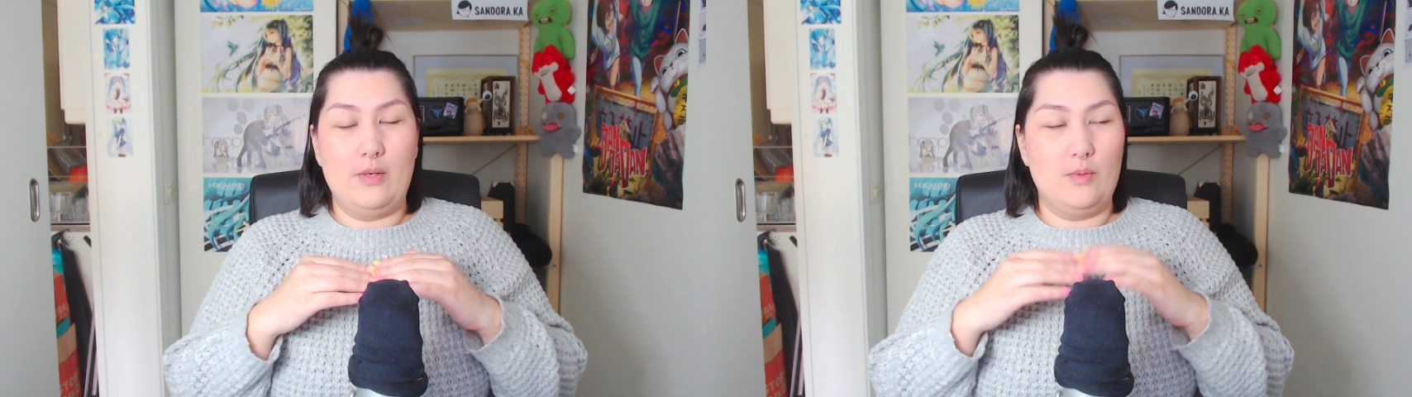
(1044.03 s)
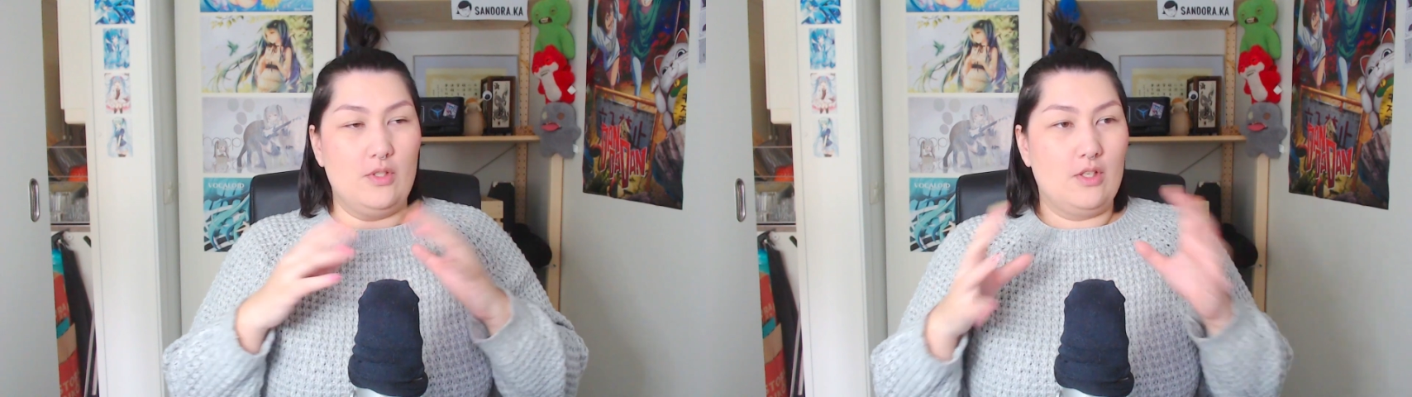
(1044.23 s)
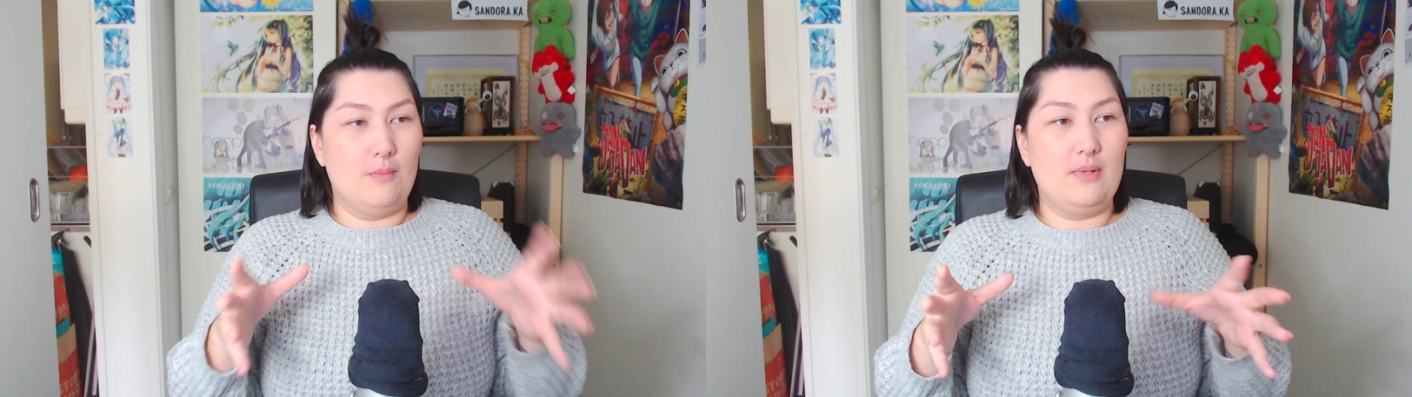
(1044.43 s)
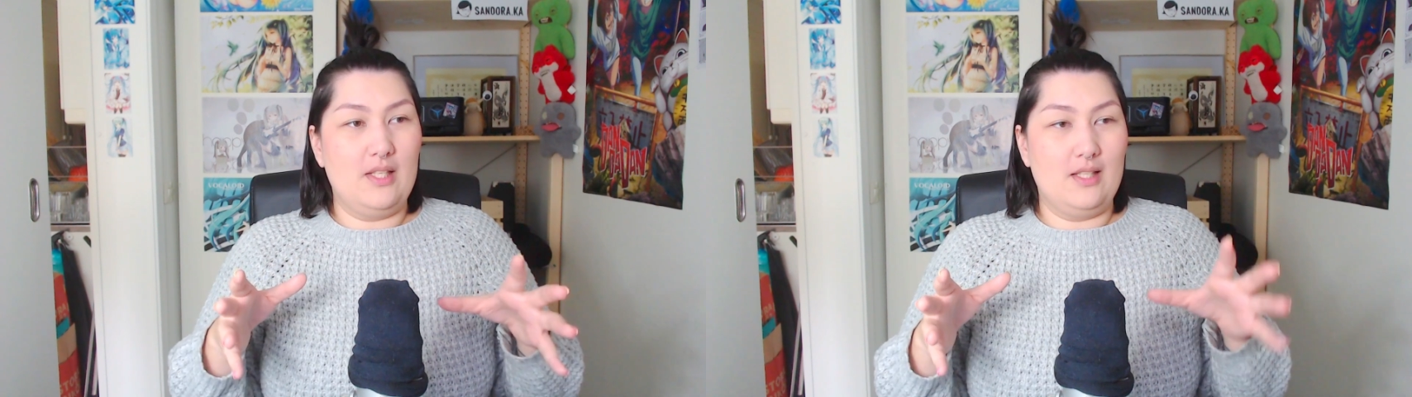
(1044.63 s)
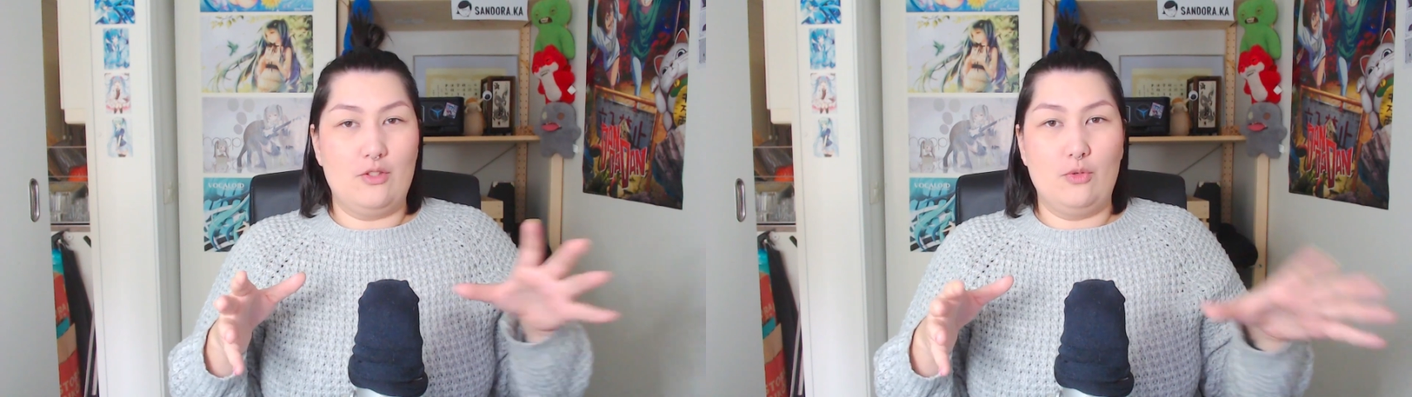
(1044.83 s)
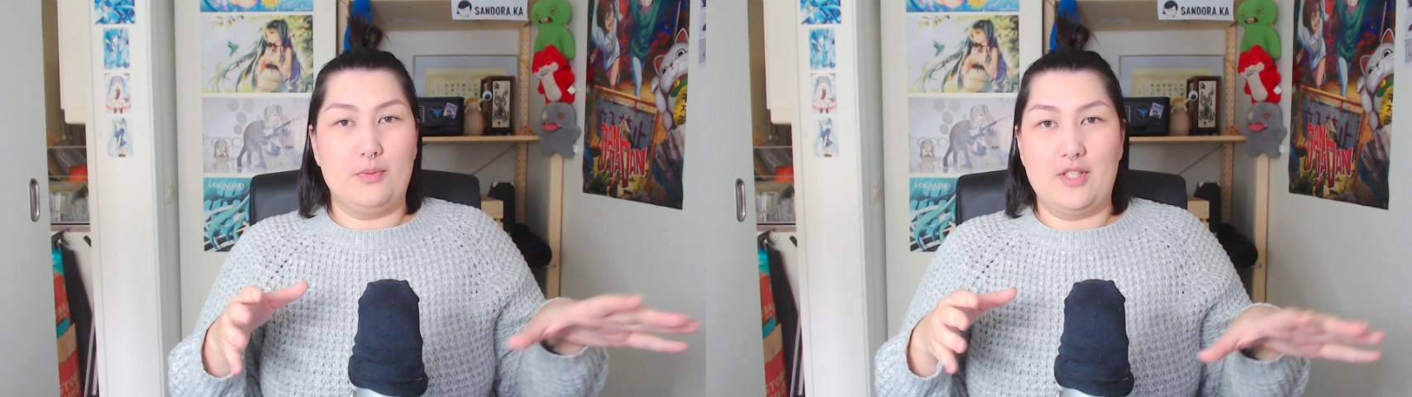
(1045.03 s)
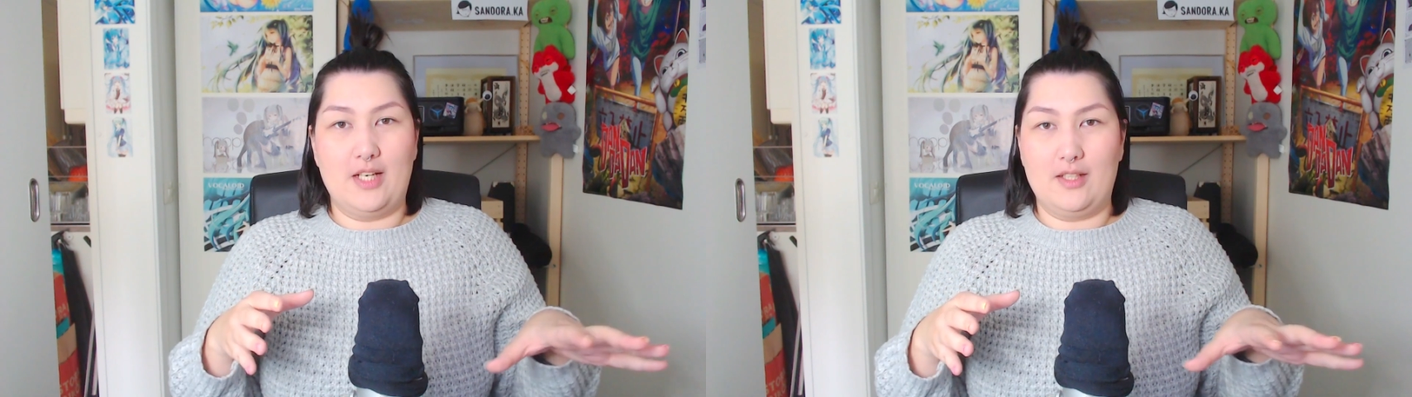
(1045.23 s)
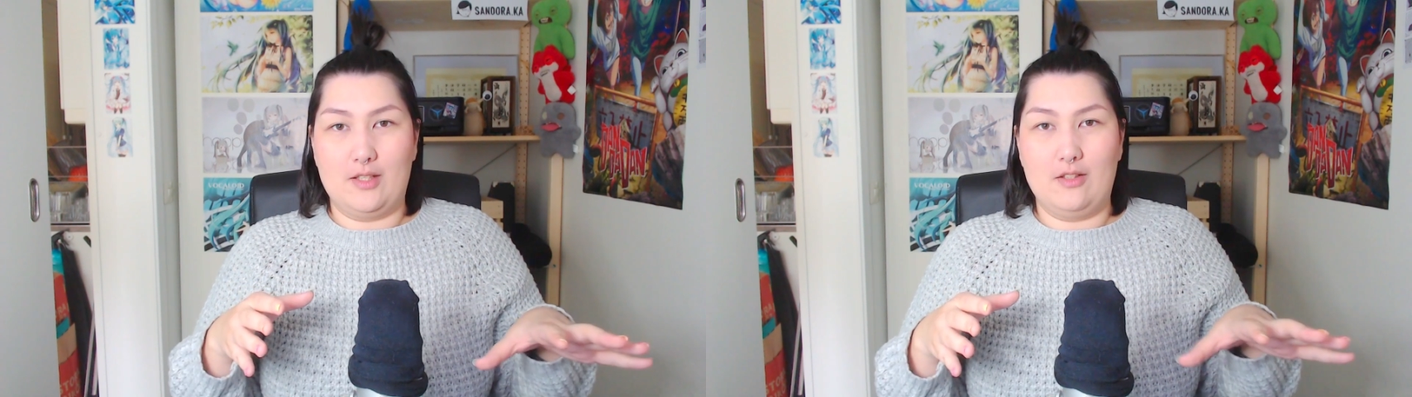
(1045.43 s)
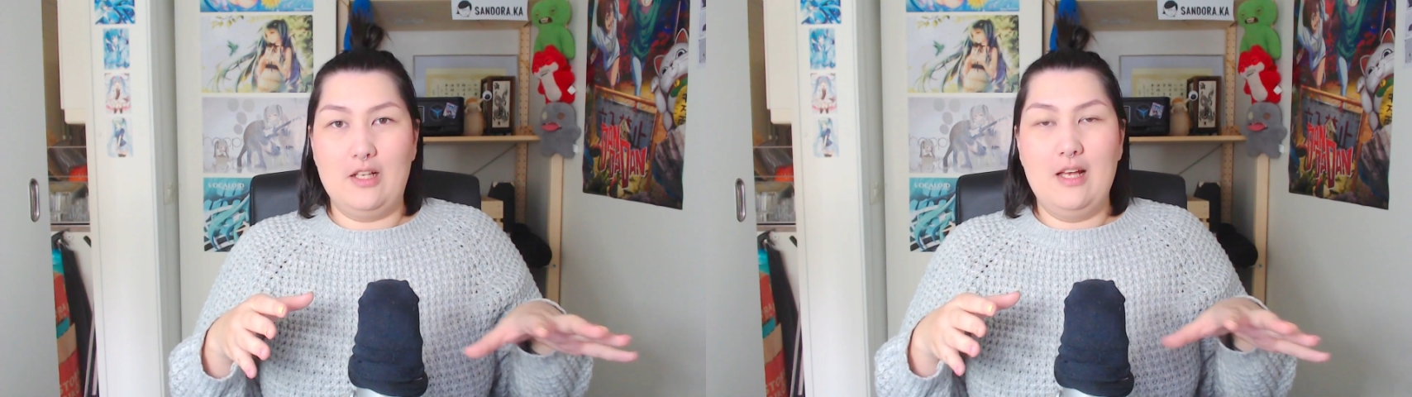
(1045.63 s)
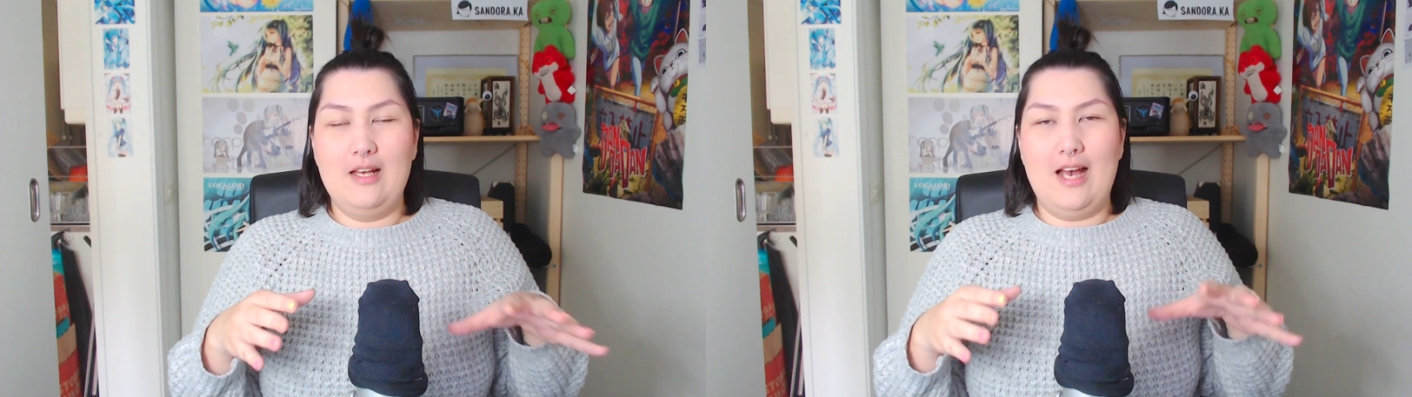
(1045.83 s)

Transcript: it was completely super technical.